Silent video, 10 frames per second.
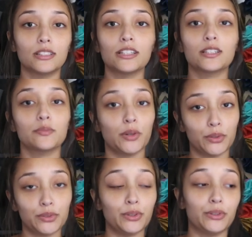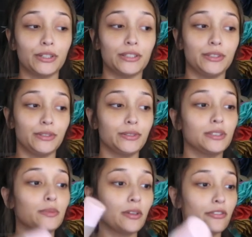It smells so good too.
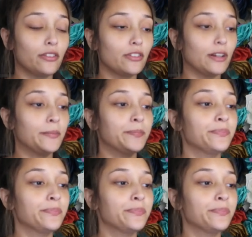It's my favorite.